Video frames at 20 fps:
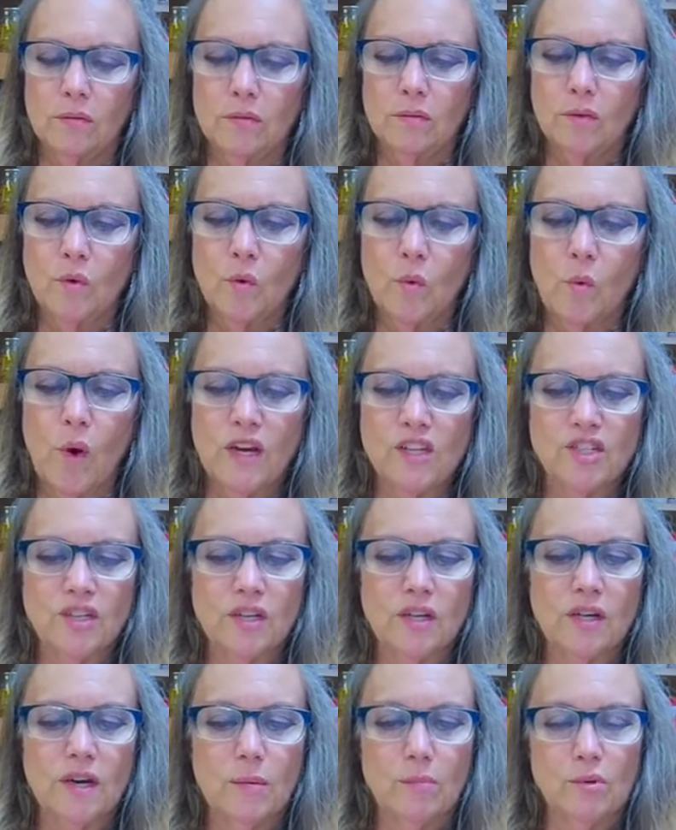
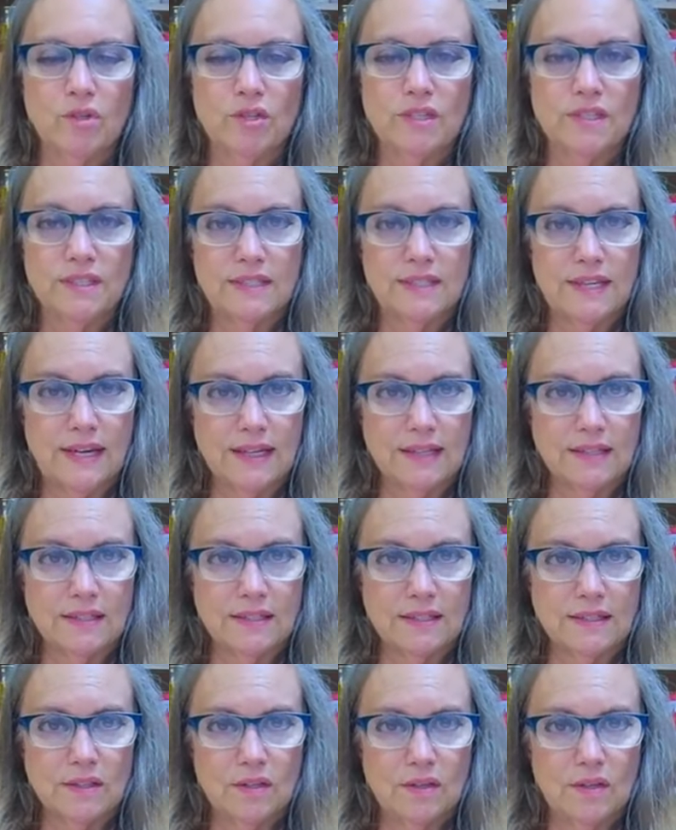Question number
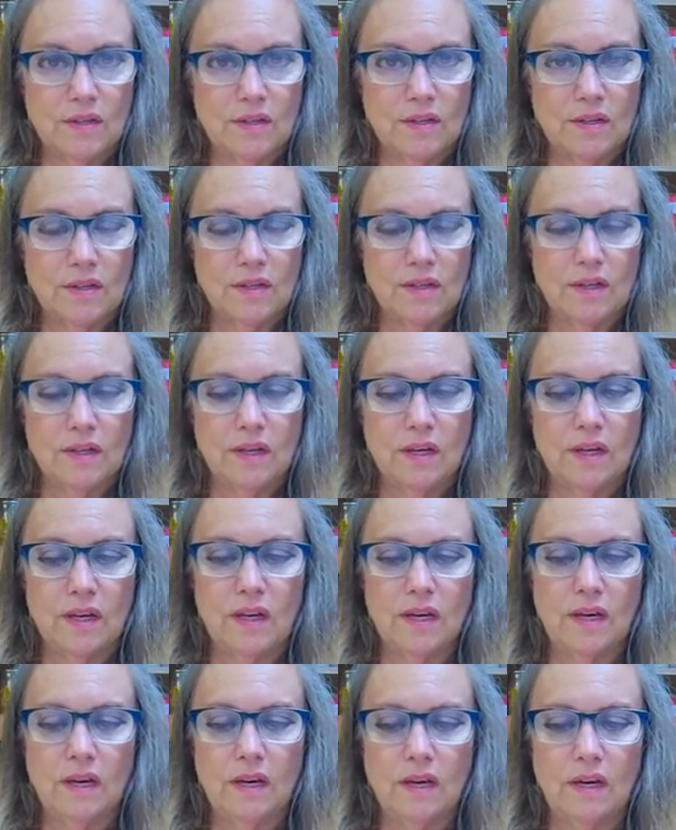six.
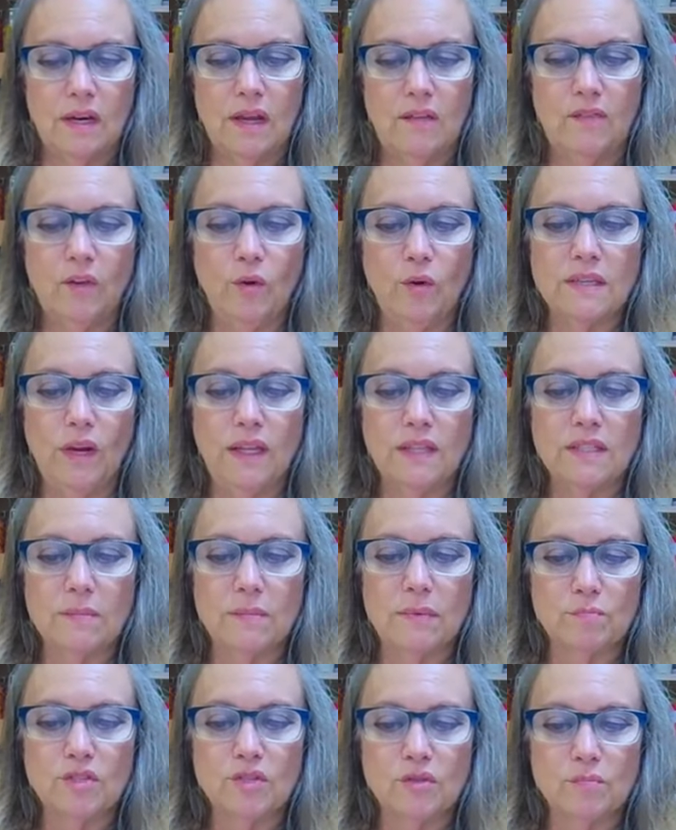If you need
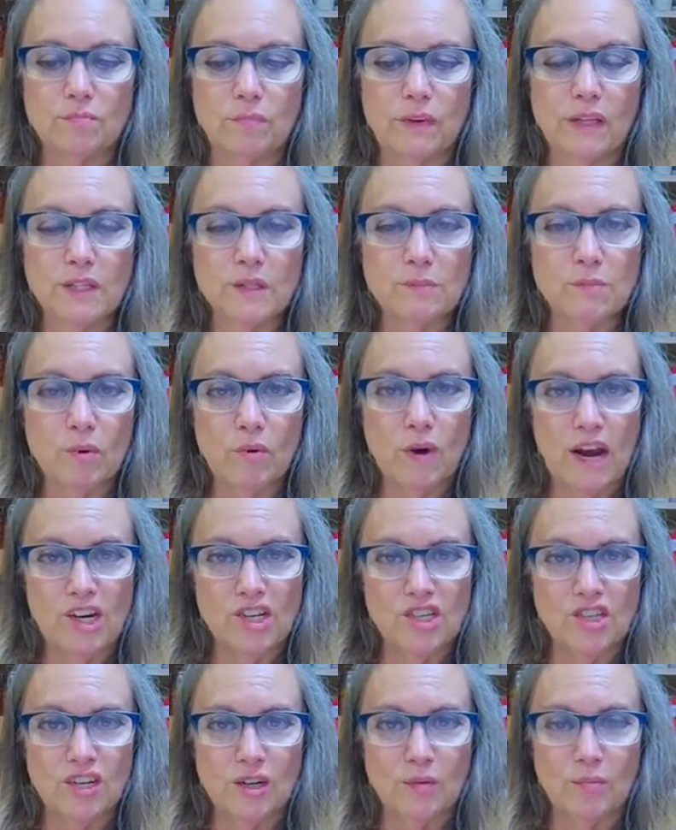some ins
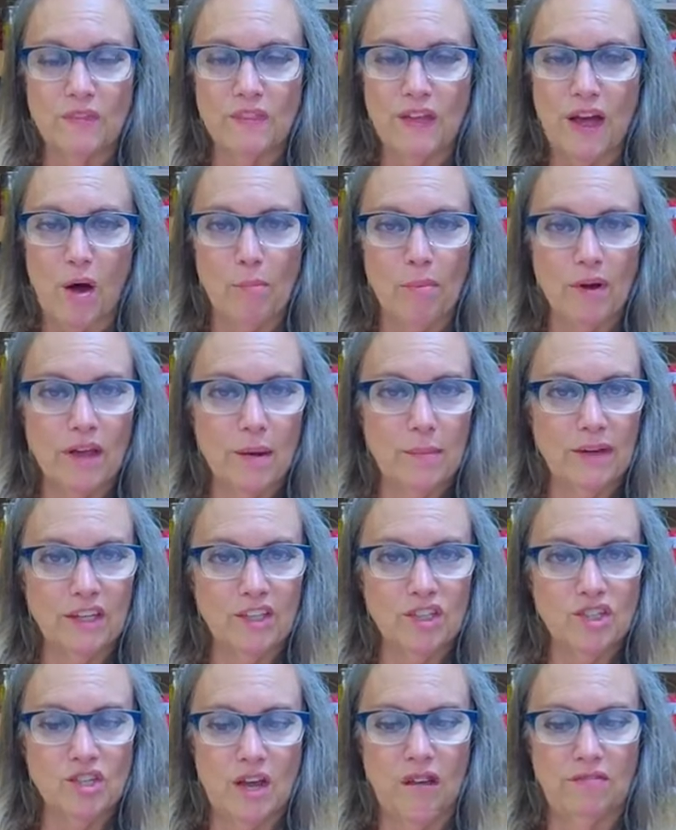inspiration without becoming
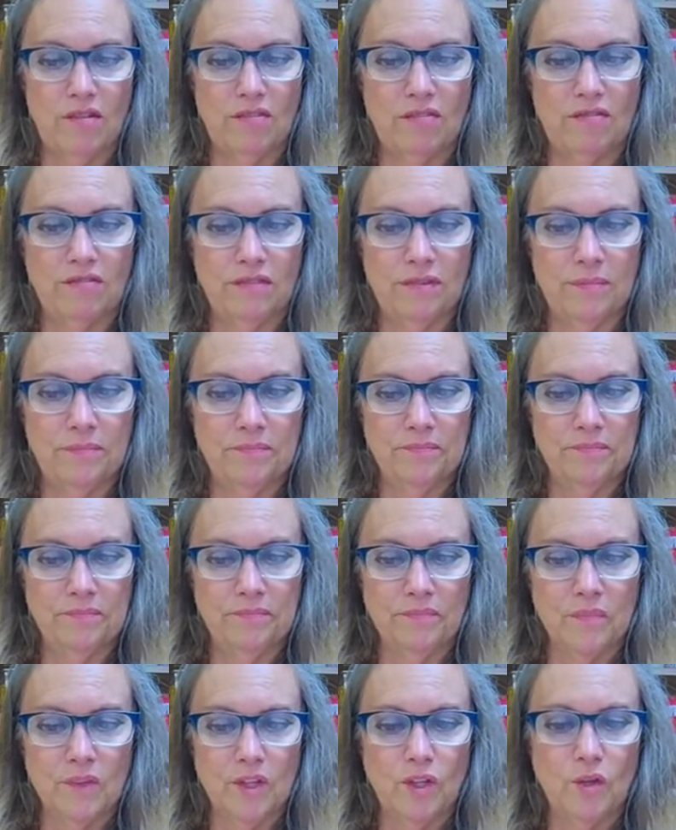a chef,
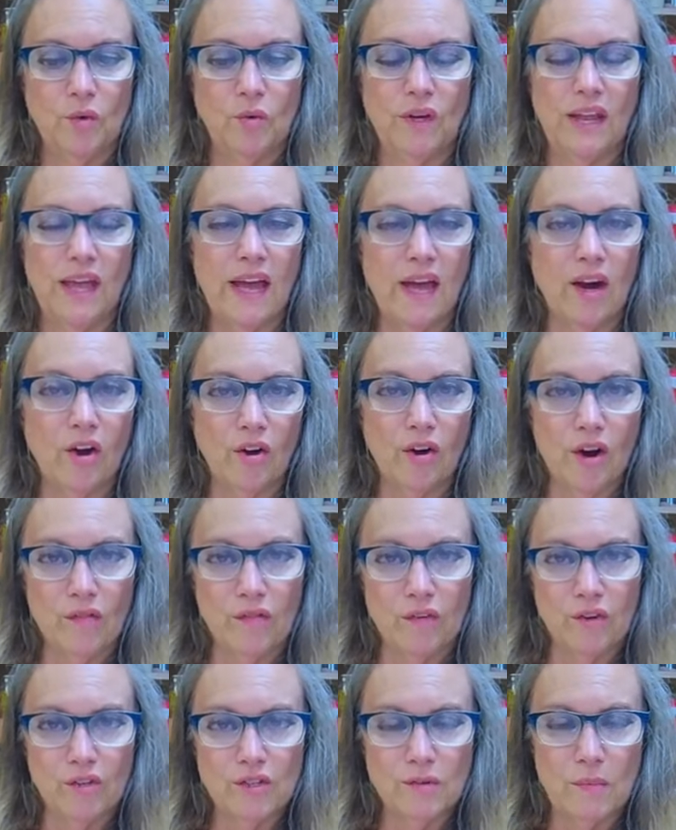you can head on
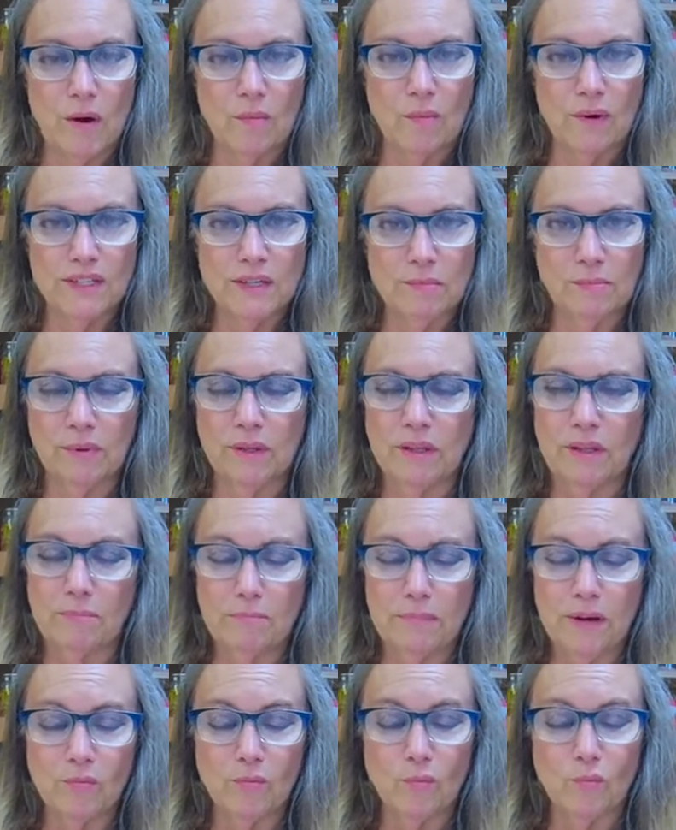over to my recipe,
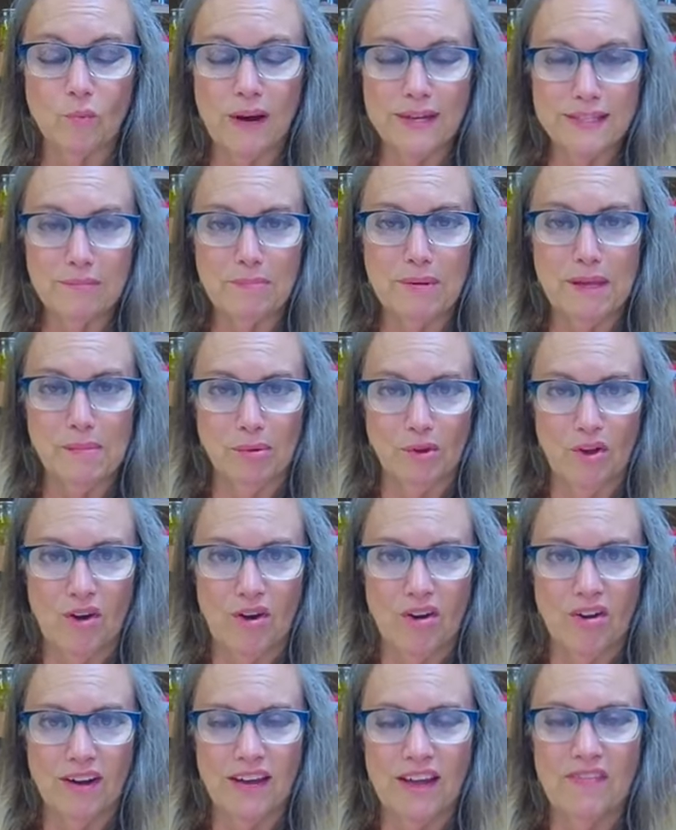recipe
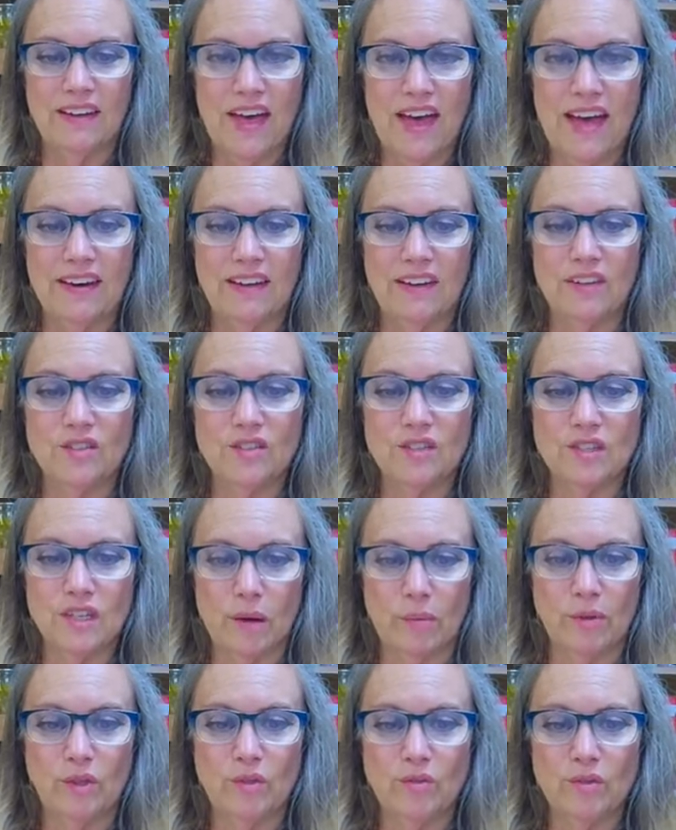blog, and that is
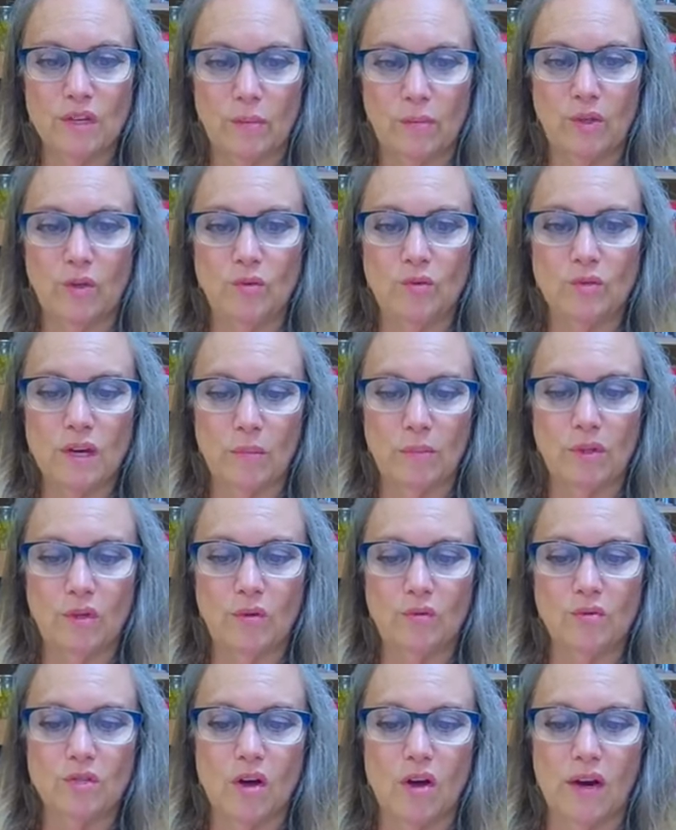
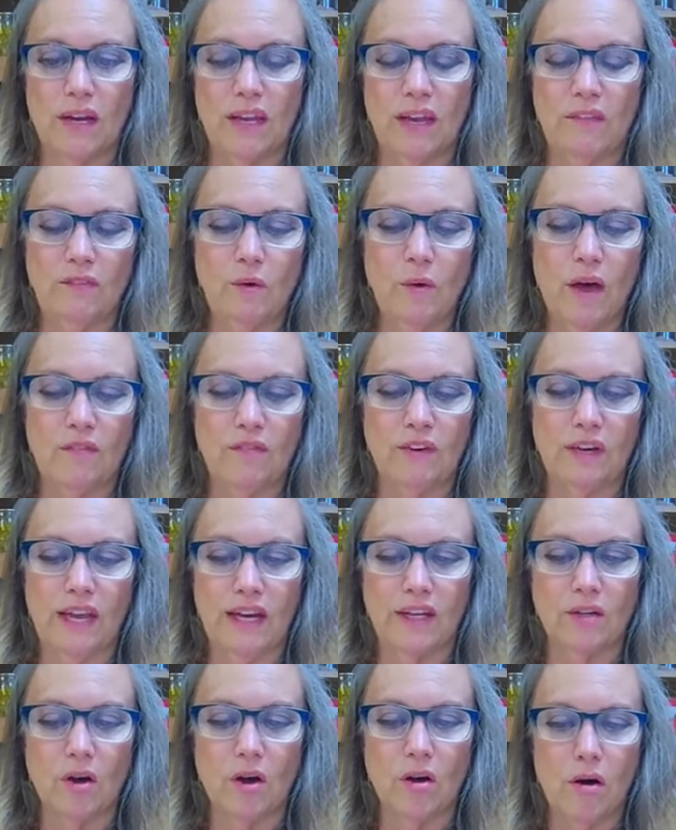
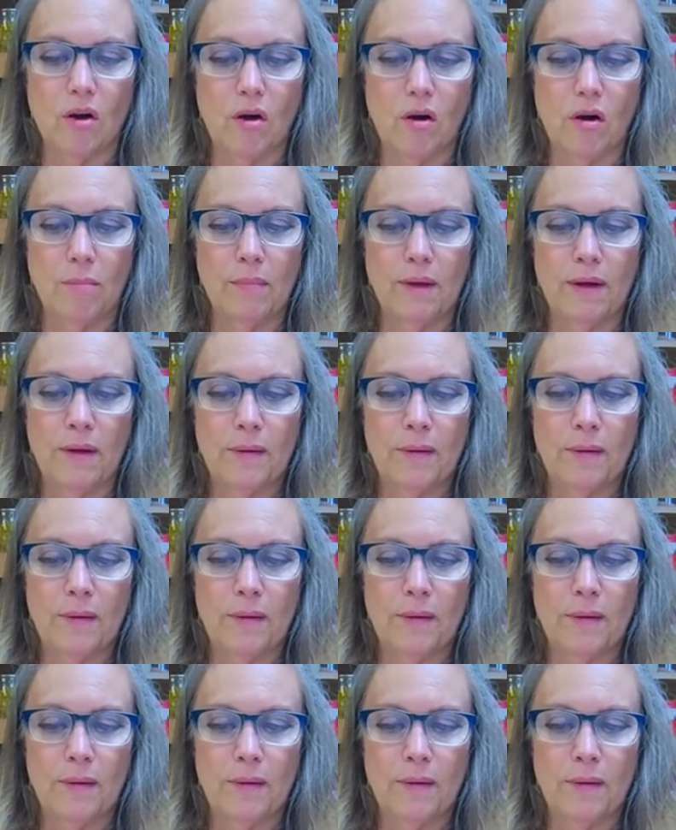www.ifyouhaveanegg.com.